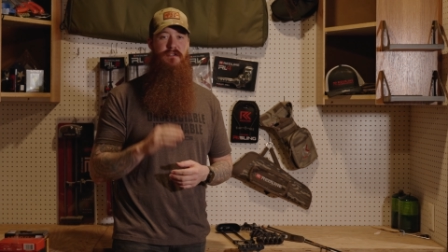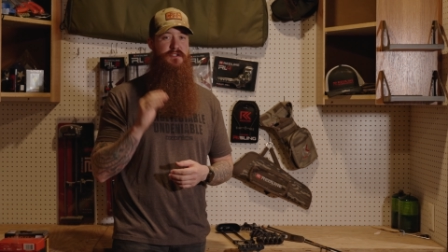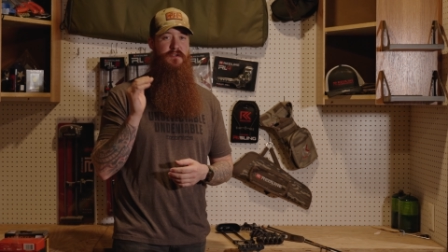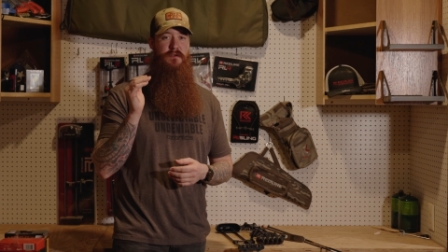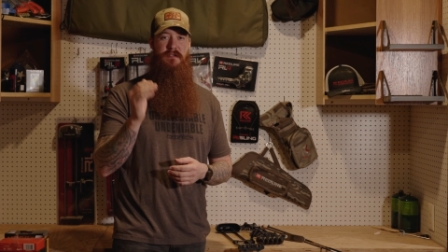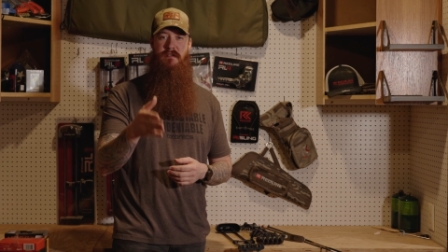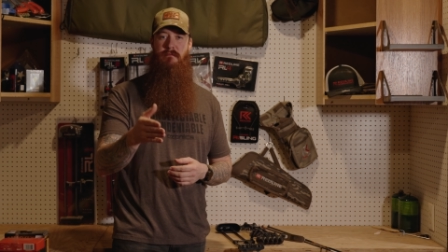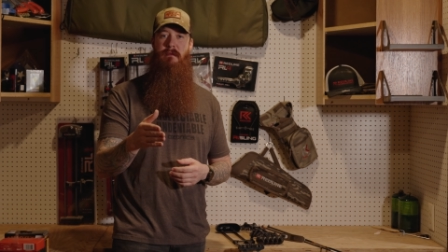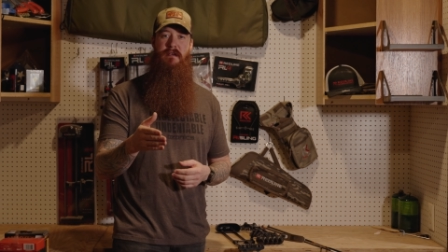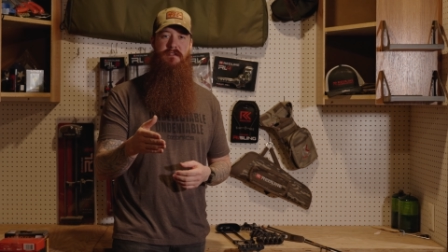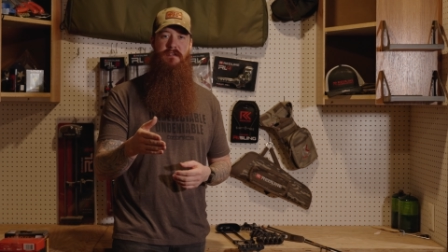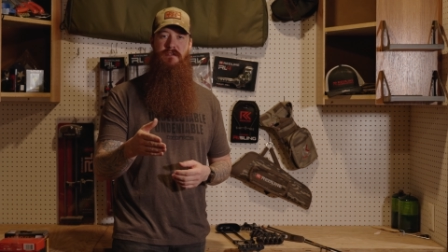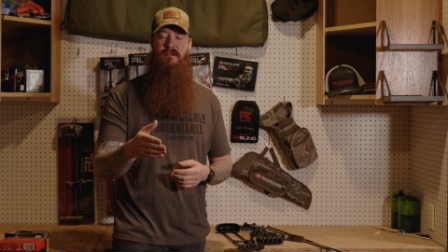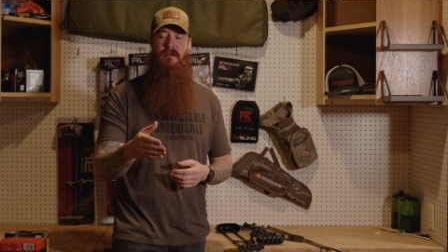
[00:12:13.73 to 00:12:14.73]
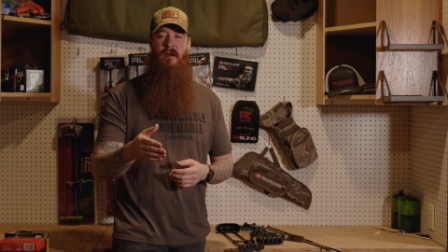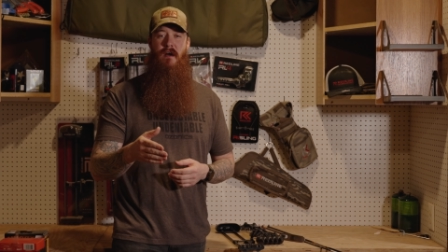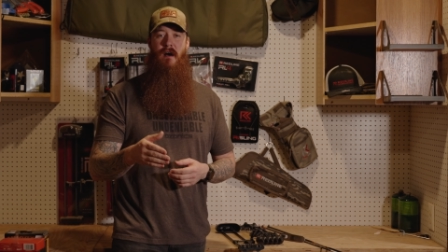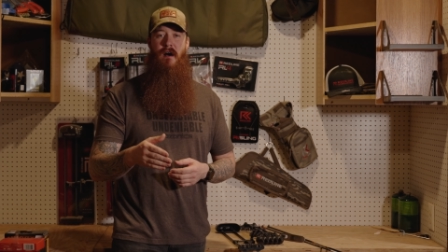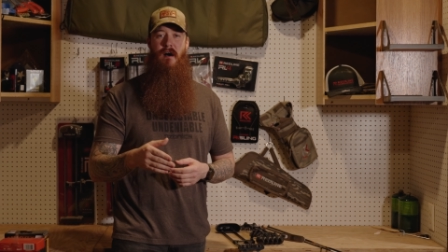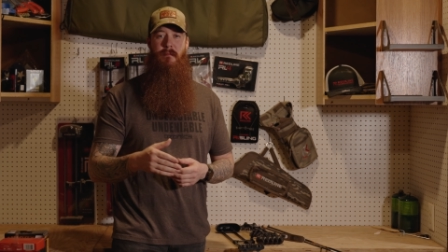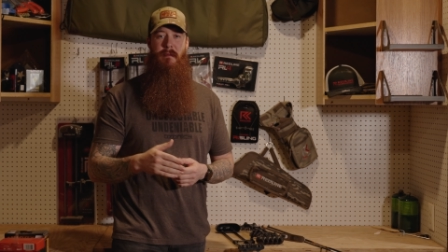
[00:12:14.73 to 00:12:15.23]
shoot us a message
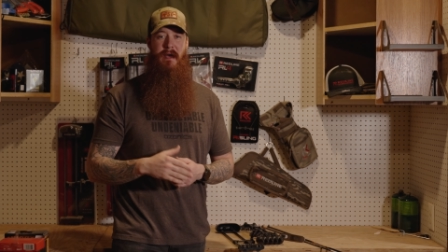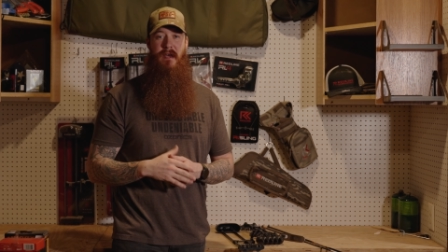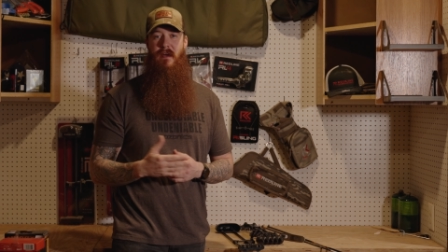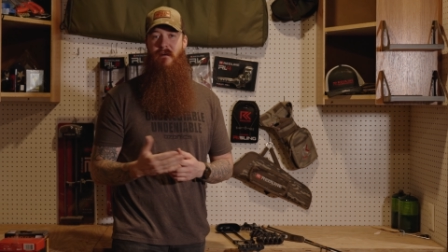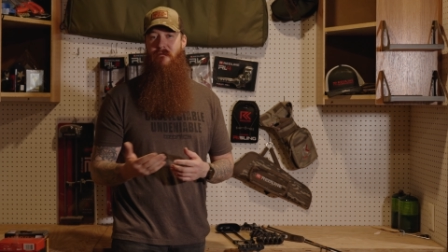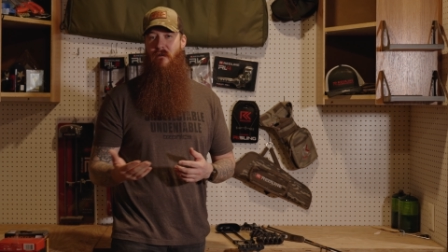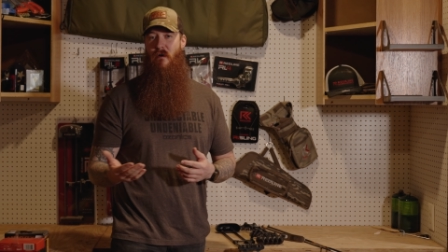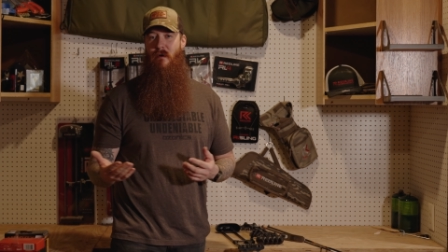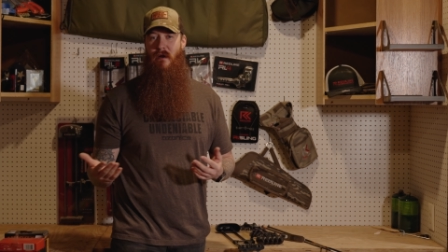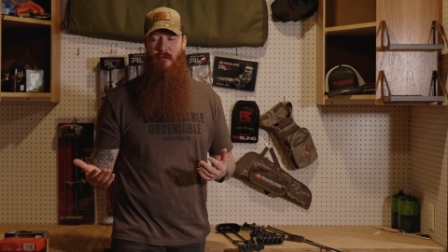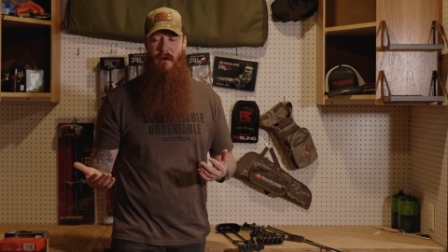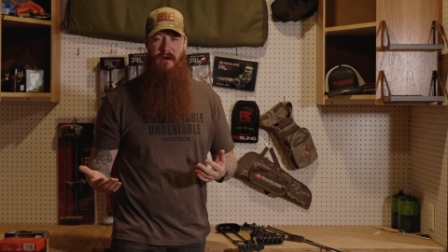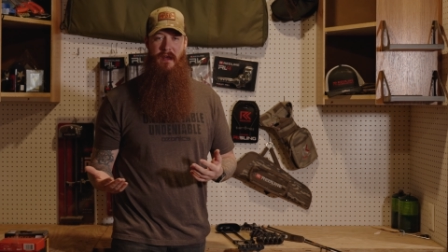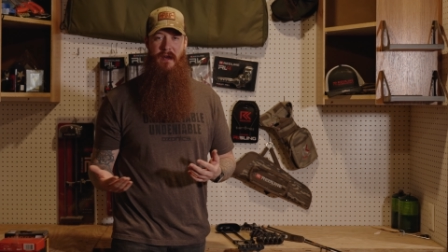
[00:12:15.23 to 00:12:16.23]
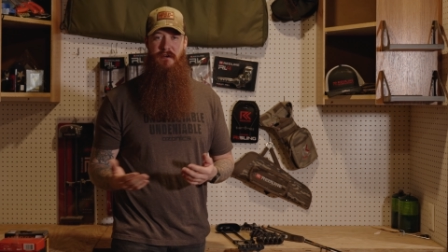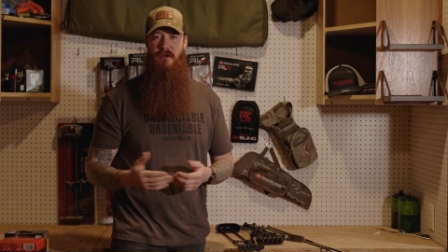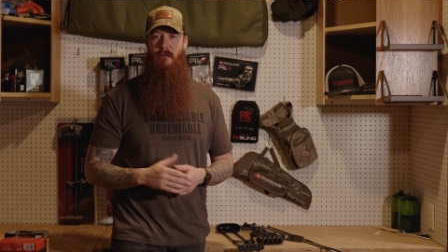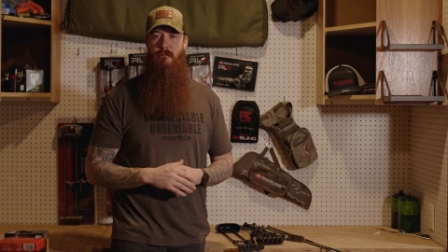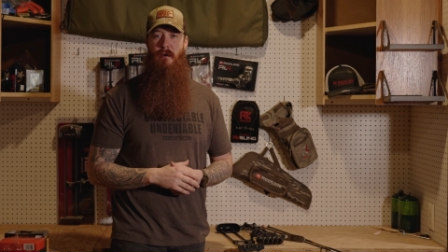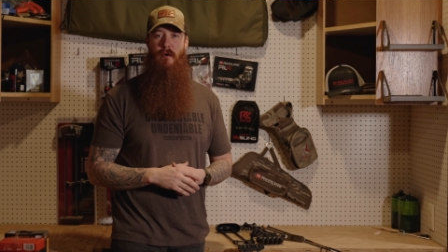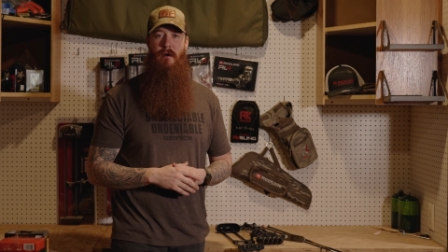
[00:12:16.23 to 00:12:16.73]
at
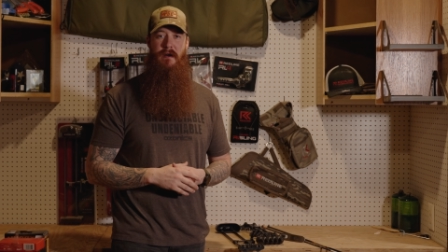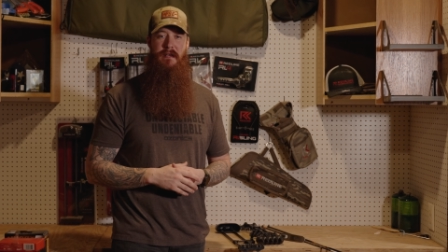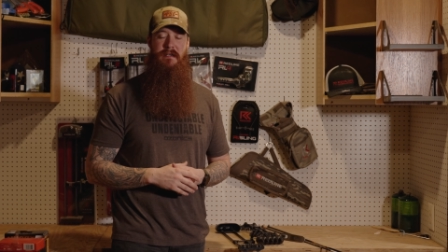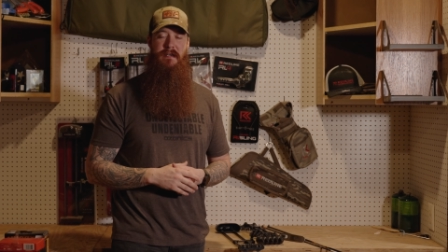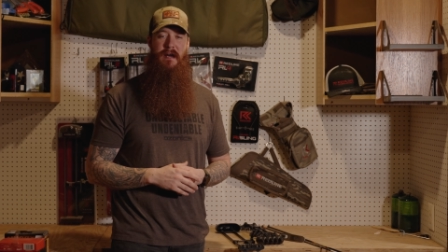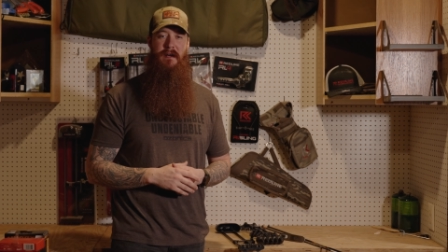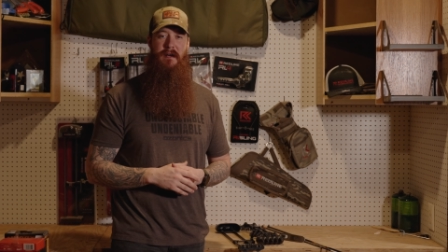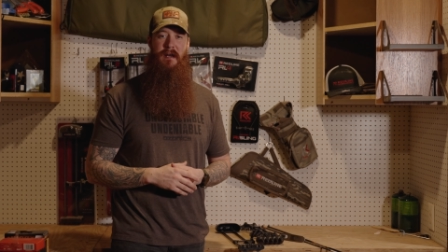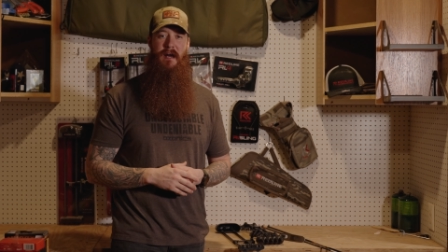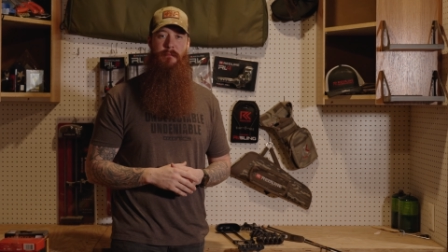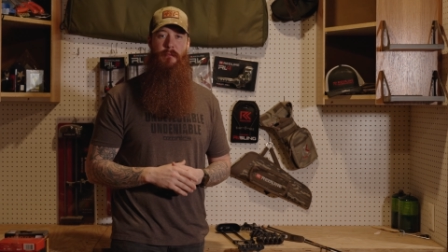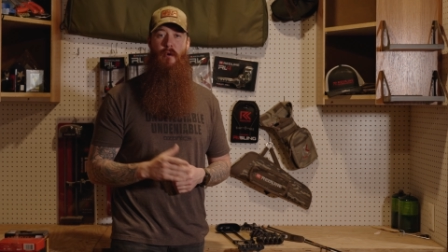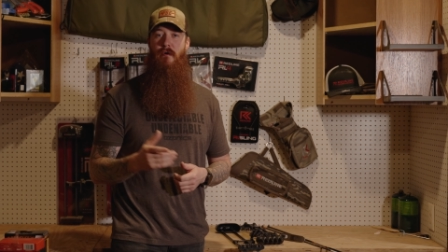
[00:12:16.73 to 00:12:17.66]
info@redlinebowhunting.com,